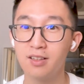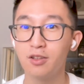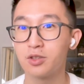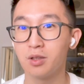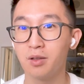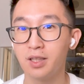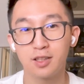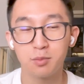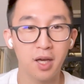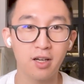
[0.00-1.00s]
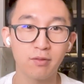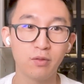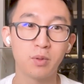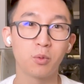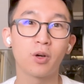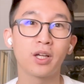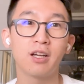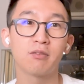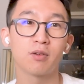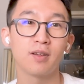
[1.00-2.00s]
So it doesn't matter if you've been
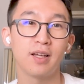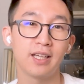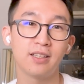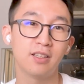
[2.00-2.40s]
working for like,